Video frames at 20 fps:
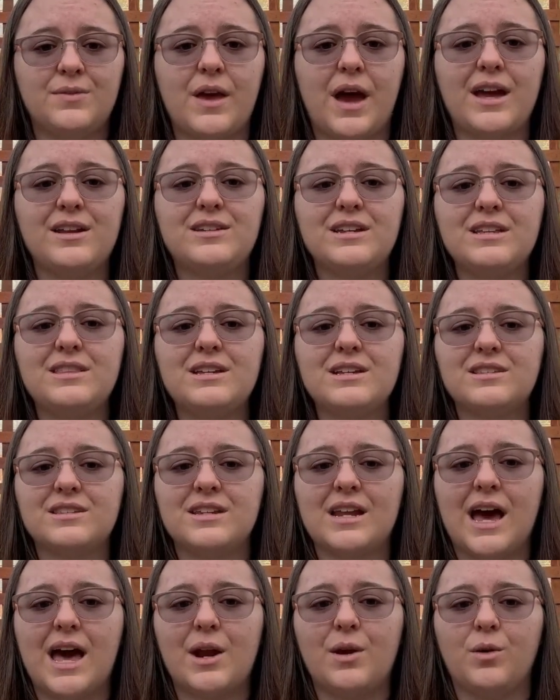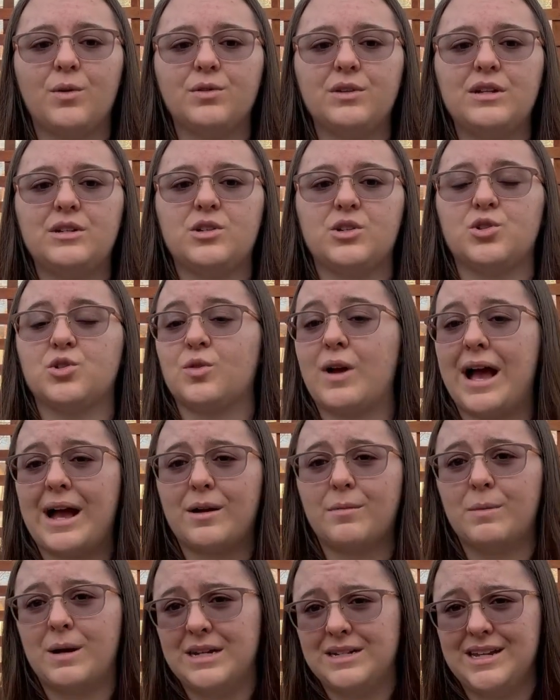I did this not only to
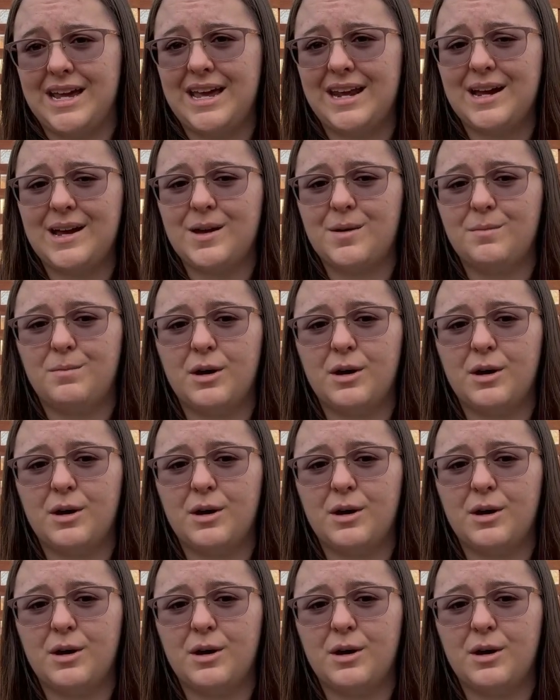track my data,